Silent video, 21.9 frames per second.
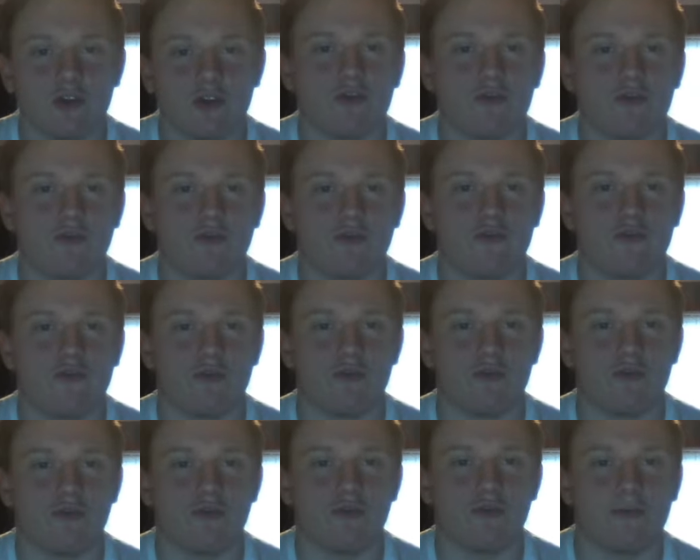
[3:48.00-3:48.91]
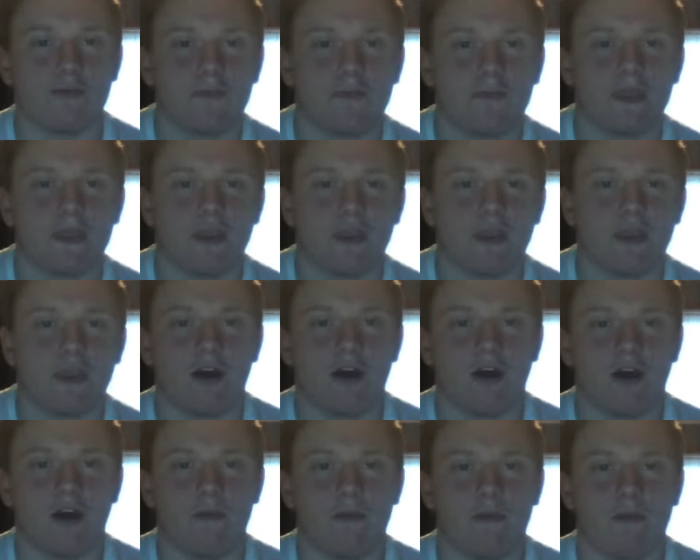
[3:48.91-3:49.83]
not looking forward to it.
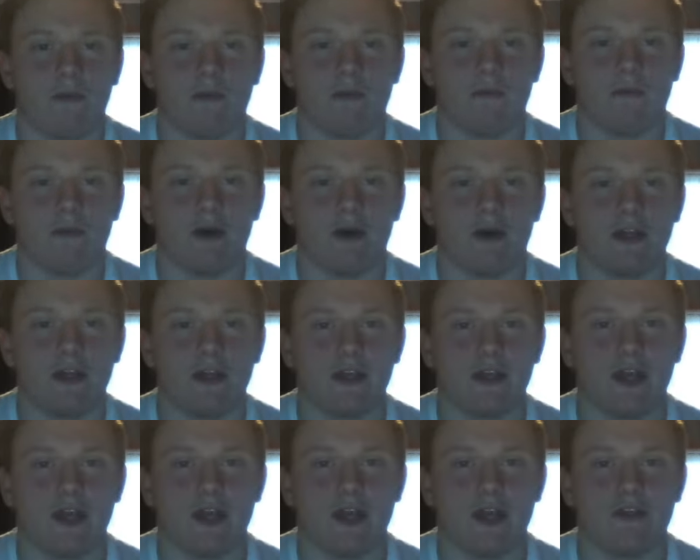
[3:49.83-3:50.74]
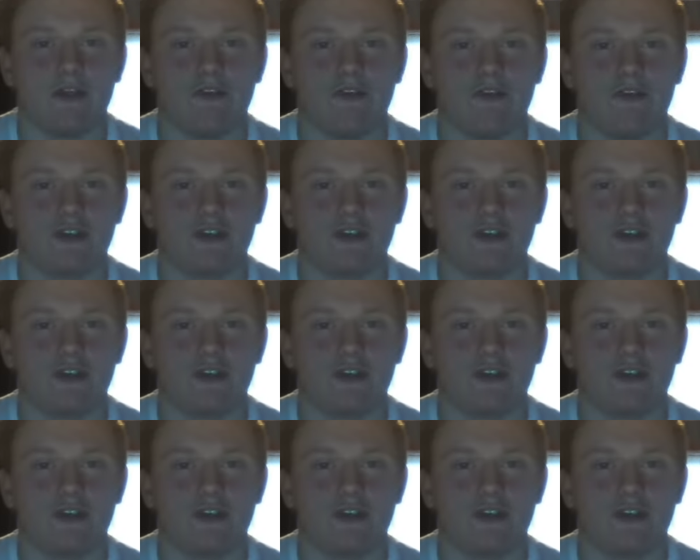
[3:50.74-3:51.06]
But yeah,